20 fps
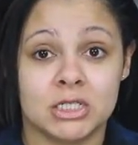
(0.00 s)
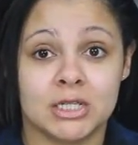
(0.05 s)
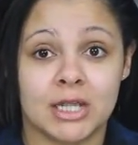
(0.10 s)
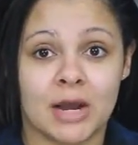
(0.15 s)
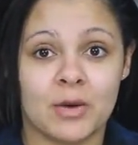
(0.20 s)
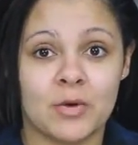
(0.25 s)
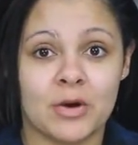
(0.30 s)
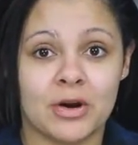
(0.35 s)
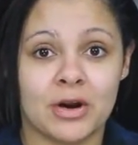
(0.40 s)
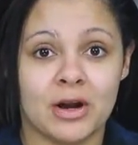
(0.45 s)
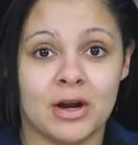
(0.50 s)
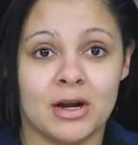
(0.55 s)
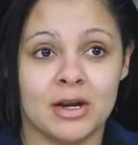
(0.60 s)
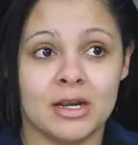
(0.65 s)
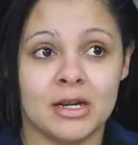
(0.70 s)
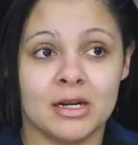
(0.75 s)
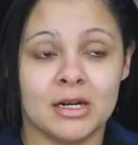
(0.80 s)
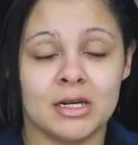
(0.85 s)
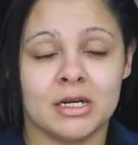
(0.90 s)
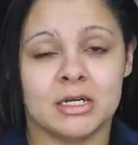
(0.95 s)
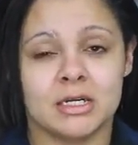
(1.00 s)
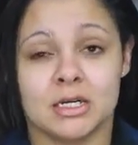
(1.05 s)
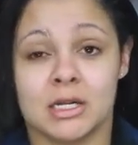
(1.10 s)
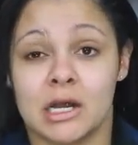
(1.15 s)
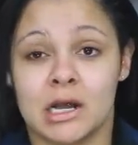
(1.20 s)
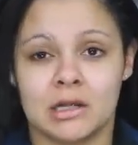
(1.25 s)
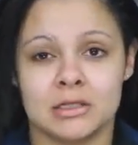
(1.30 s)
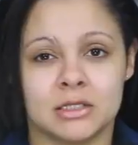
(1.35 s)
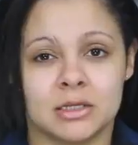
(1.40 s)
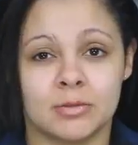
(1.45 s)
that we're on.
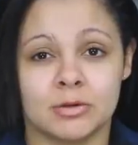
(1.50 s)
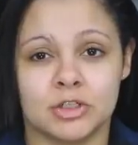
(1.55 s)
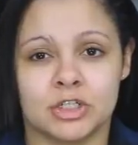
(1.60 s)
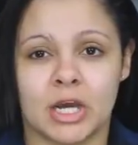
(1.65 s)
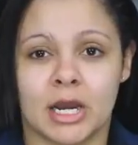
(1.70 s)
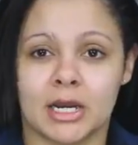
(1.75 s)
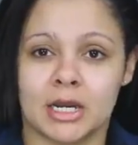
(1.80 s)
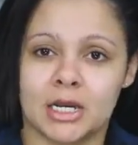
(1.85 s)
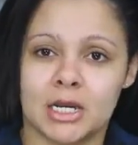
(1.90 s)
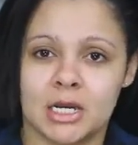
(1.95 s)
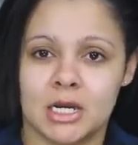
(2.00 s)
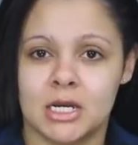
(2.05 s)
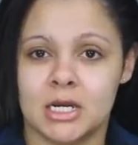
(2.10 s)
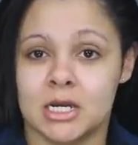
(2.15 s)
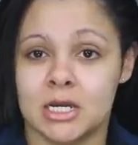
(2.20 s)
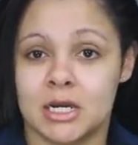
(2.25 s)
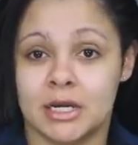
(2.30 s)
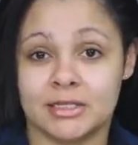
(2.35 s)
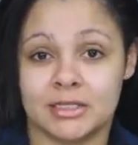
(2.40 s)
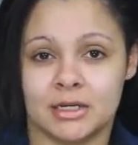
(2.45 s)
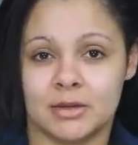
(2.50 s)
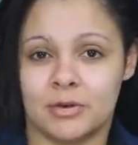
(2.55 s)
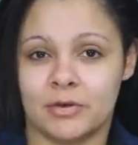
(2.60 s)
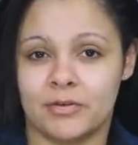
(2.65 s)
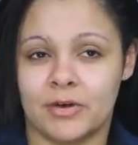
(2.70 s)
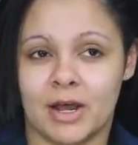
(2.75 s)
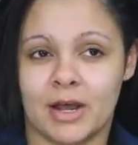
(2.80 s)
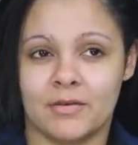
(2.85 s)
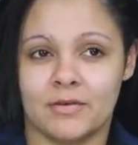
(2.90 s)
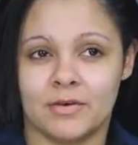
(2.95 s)
I'll double check. Is it number
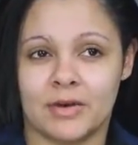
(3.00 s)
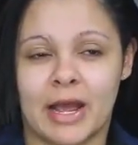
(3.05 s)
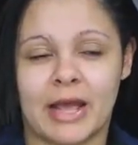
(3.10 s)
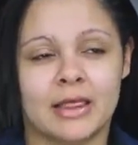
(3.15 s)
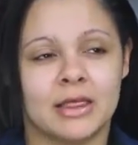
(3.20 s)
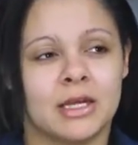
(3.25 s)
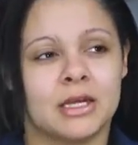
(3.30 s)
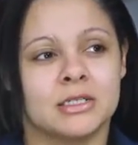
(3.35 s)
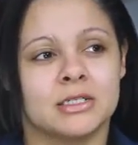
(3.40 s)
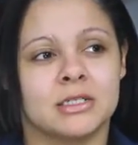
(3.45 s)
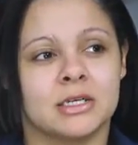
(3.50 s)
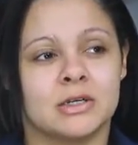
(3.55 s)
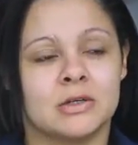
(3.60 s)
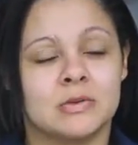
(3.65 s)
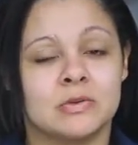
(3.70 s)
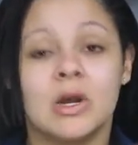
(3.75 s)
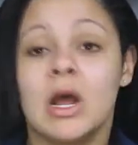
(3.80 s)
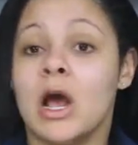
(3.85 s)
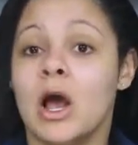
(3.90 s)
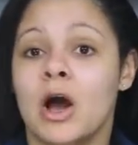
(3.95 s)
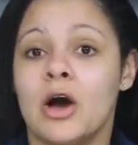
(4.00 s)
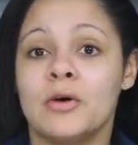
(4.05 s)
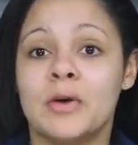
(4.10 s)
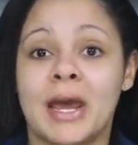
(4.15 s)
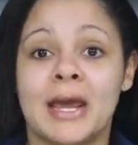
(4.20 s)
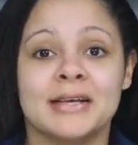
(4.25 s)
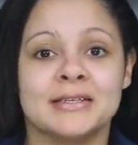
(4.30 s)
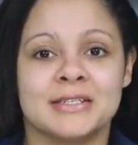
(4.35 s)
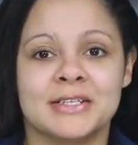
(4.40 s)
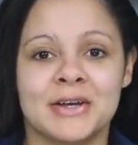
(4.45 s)
five? I think so.
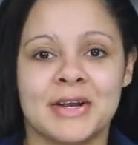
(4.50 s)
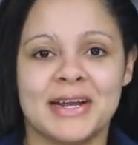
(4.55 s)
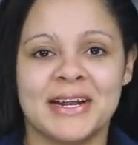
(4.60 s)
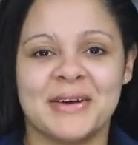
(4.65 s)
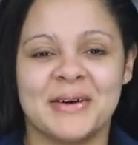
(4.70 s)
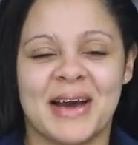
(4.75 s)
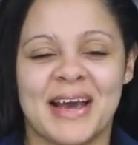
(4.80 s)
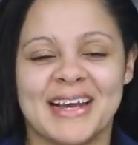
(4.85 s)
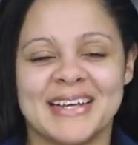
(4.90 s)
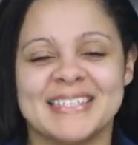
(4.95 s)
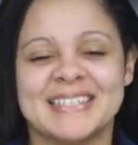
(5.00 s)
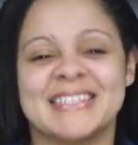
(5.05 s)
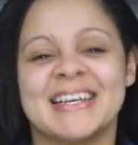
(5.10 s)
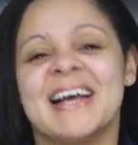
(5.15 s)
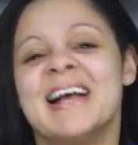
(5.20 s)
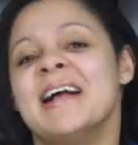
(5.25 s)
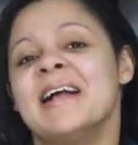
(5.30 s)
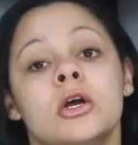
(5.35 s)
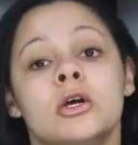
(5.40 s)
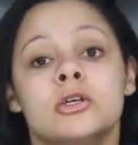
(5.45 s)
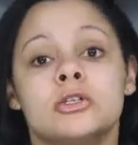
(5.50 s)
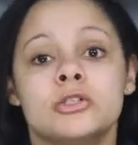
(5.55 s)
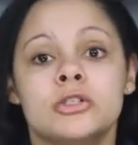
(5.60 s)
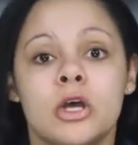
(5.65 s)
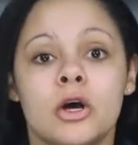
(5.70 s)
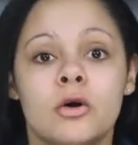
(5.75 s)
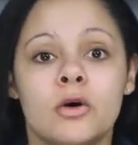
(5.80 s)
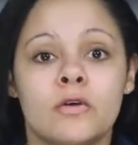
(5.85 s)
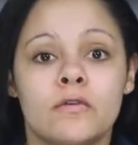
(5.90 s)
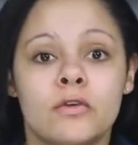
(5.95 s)
Okay, so anyways,
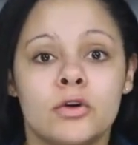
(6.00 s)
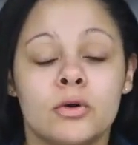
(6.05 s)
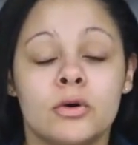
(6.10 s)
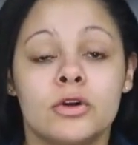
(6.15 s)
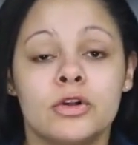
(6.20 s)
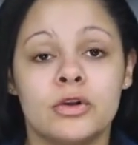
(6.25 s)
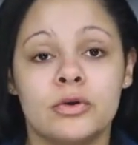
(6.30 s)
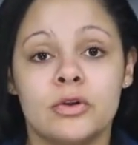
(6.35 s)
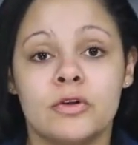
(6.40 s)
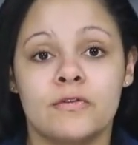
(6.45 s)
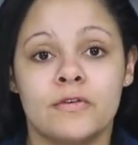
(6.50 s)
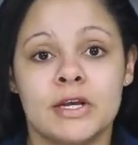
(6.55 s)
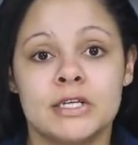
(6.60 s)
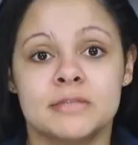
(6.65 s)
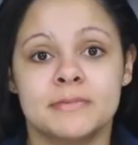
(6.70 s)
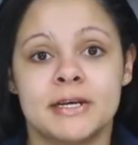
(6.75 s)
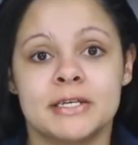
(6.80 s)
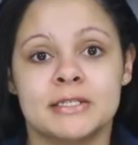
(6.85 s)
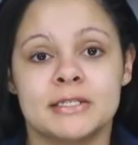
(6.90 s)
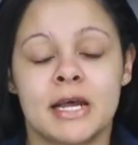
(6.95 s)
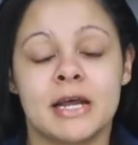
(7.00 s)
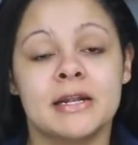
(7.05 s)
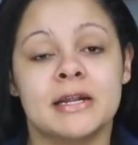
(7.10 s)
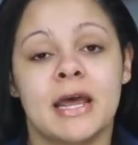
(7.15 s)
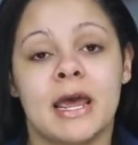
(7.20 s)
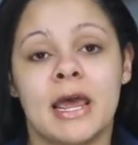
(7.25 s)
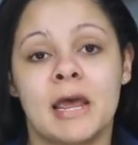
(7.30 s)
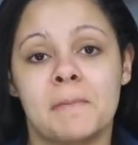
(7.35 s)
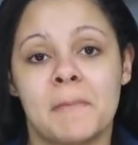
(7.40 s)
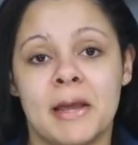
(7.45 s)
so if you are new to Face Mask
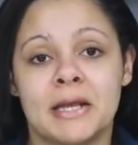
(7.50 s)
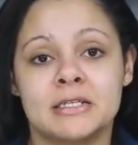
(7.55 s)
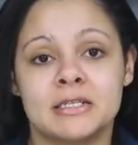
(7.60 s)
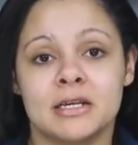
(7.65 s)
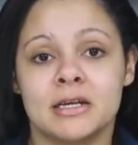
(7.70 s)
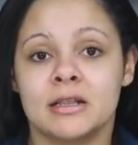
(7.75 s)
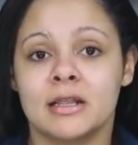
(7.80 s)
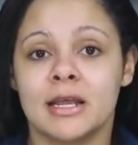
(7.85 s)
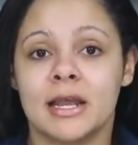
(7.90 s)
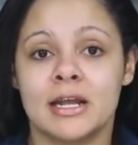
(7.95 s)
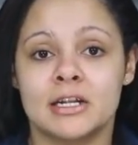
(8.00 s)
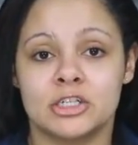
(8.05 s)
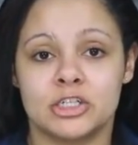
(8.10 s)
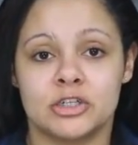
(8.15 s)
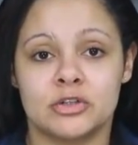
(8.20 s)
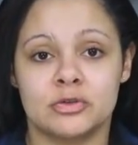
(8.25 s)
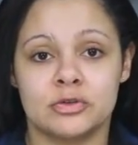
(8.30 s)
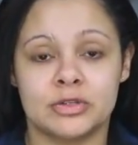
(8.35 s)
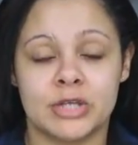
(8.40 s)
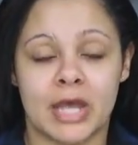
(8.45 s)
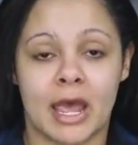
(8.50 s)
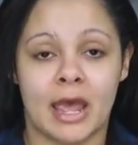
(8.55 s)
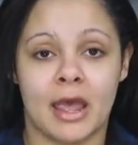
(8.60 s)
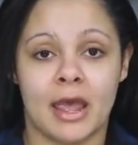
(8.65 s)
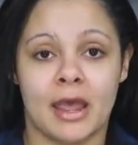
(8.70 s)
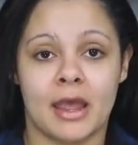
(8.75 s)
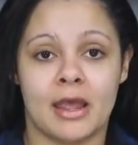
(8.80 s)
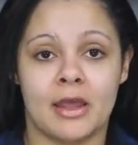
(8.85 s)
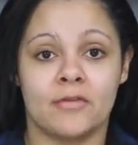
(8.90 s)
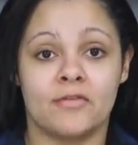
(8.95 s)
Sunday, basically I choose
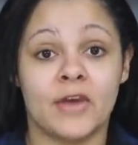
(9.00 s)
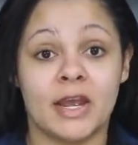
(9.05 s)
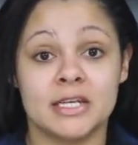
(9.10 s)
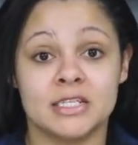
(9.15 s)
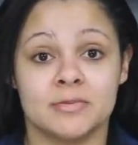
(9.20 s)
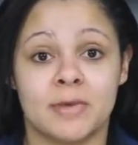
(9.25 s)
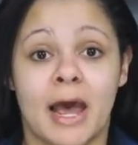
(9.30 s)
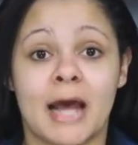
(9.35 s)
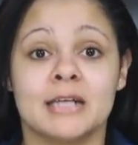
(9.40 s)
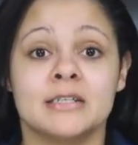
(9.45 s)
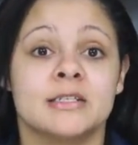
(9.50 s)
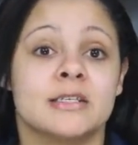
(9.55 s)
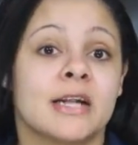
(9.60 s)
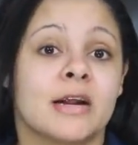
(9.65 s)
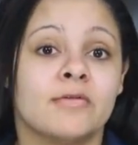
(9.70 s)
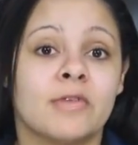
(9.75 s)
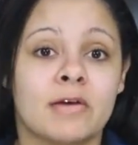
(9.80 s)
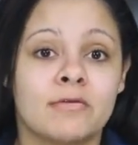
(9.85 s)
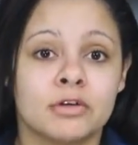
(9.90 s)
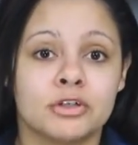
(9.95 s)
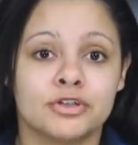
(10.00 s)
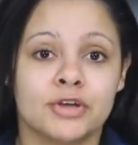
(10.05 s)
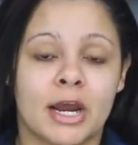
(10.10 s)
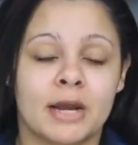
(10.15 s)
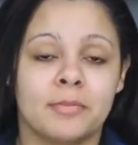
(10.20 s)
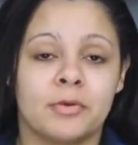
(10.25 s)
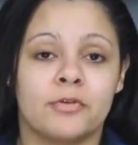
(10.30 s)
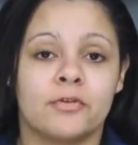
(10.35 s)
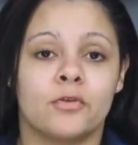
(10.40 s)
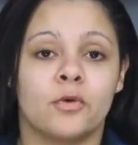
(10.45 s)
a face mask that I've never
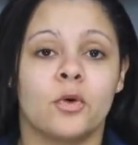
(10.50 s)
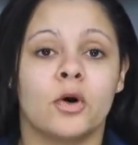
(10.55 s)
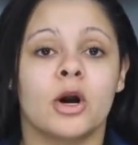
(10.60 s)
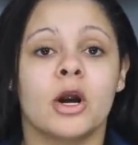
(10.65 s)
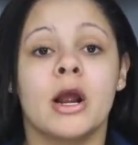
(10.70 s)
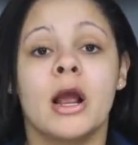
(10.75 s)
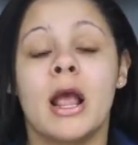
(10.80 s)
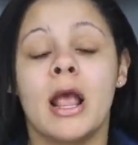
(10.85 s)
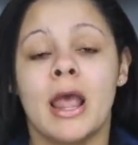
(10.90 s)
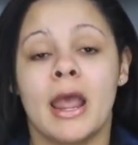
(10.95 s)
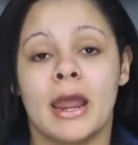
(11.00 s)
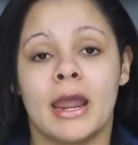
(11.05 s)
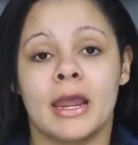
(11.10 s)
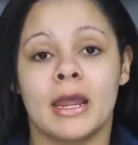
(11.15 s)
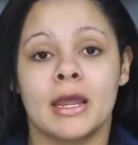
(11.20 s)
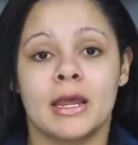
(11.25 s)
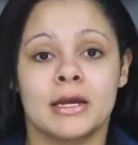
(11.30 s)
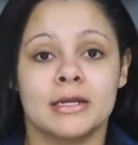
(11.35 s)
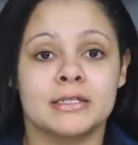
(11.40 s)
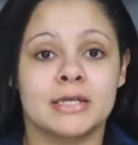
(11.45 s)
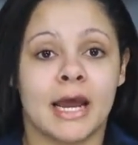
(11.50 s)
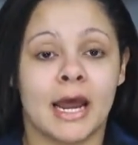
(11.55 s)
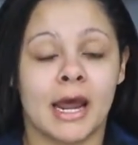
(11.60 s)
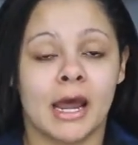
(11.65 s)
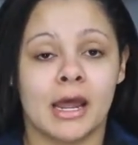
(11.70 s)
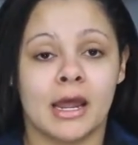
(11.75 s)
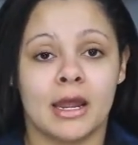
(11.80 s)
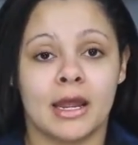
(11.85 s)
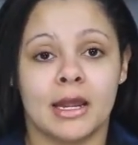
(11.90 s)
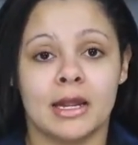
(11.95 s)
tried before, and
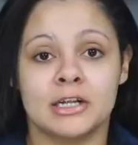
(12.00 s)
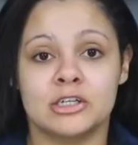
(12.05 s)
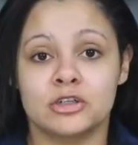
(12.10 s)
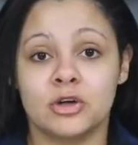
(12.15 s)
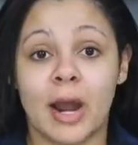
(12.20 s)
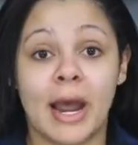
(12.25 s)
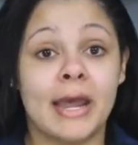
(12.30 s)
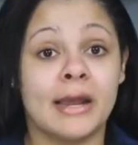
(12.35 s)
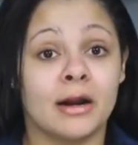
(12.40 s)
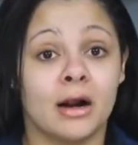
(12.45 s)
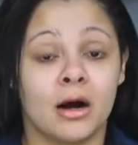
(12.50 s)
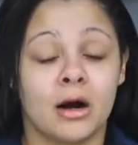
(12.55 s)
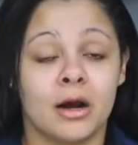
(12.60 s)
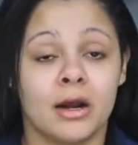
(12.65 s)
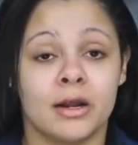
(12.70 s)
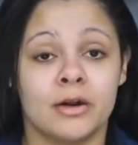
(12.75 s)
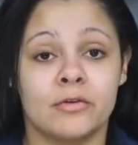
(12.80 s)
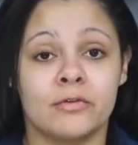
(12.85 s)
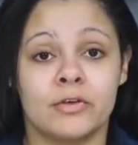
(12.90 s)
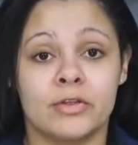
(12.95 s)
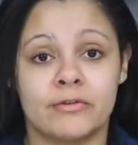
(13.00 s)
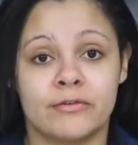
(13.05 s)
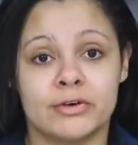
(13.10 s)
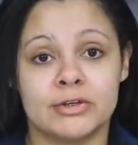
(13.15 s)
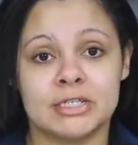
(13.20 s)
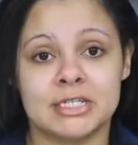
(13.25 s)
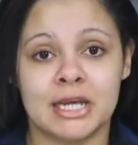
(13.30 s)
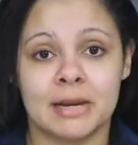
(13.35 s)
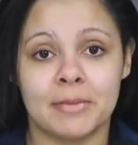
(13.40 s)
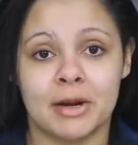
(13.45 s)
I try it on for the
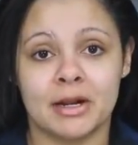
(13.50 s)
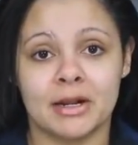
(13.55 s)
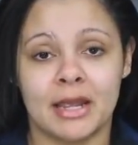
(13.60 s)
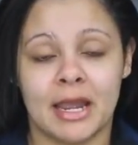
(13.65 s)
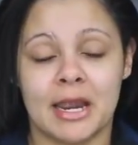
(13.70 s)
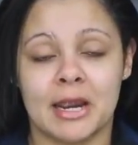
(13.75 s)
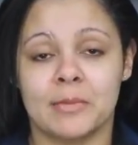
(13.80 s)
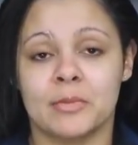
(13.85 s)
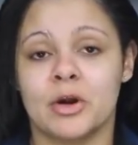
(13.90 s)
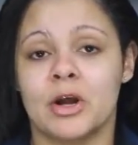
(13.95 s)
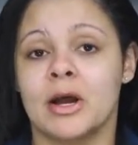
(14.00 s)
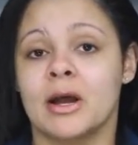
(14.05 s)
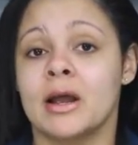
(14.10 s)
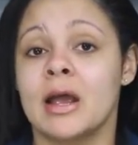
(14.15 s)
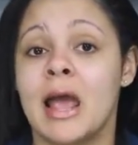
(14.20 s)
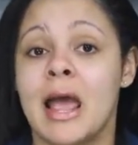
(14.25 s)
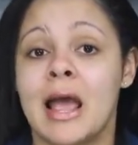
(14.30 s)
first time on camera,